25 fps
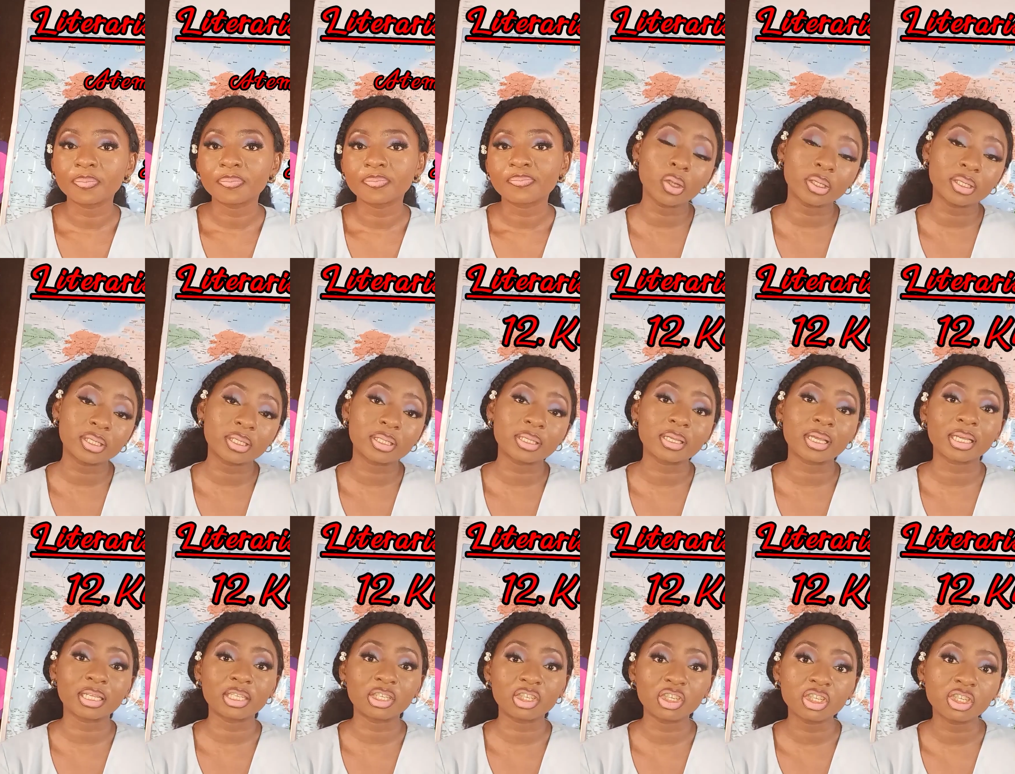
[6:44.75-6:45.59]

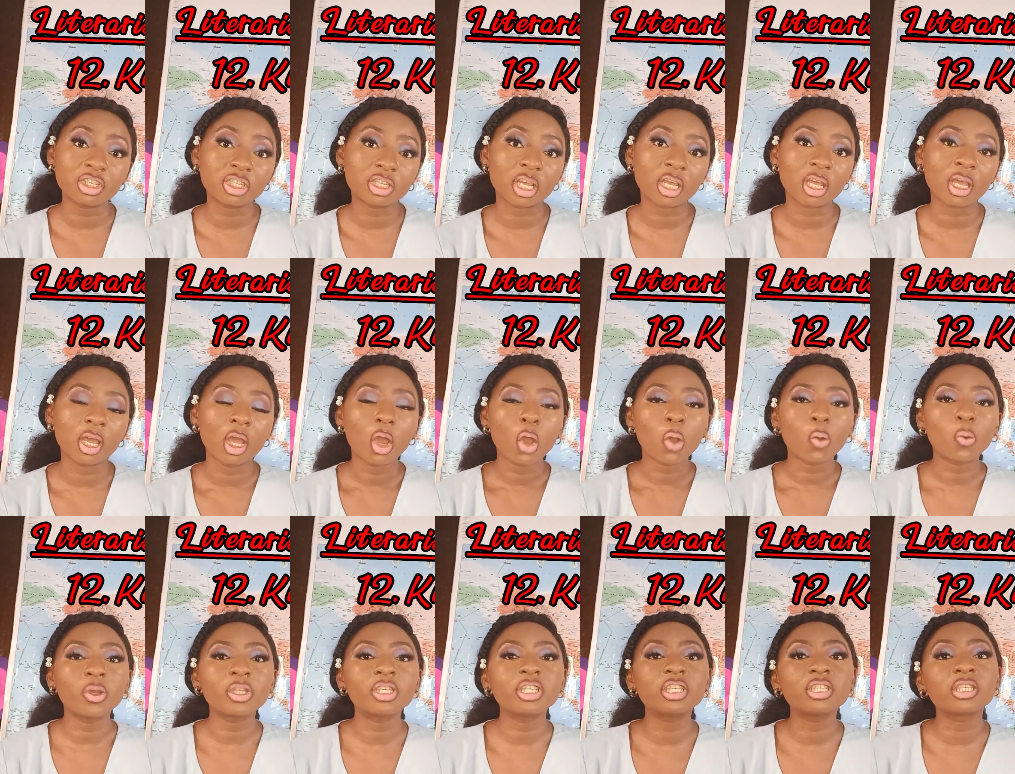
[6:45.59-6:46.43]
Kurzgeschichte,
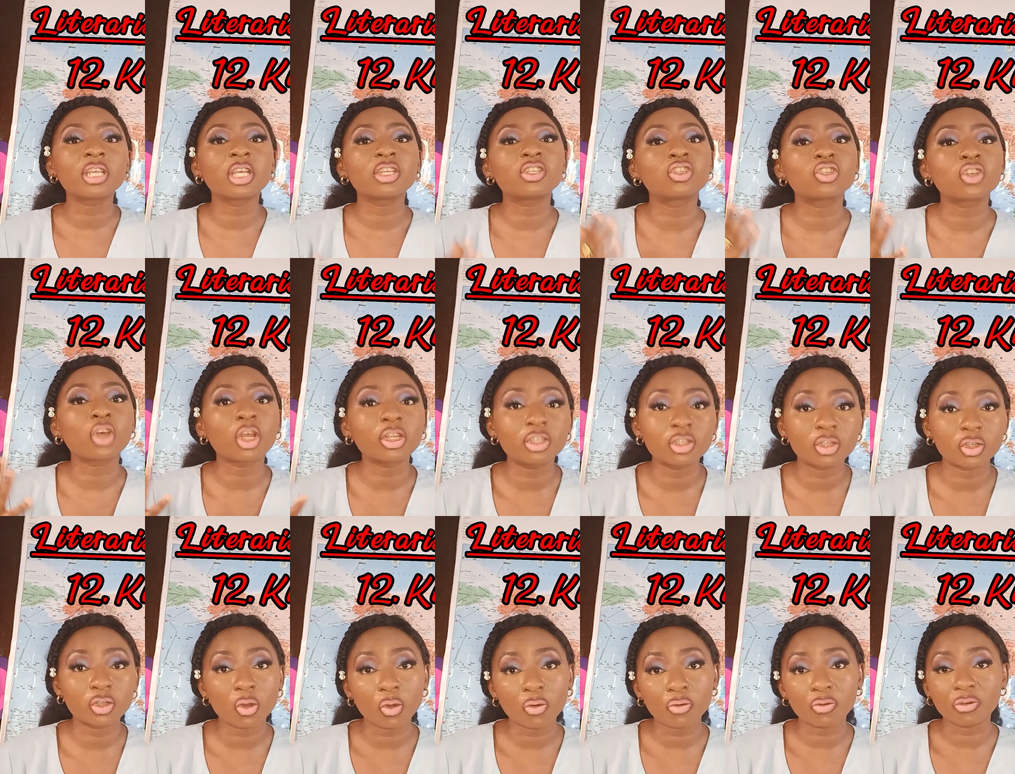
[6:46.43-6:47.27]
which is a short
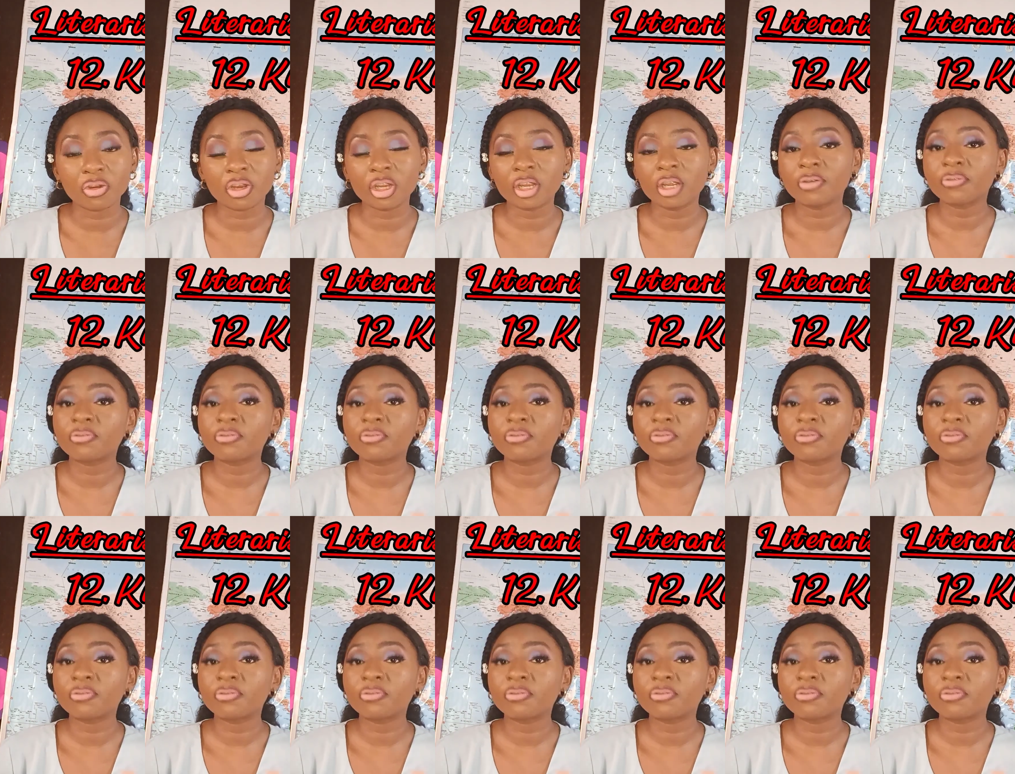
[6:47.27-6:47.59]
story.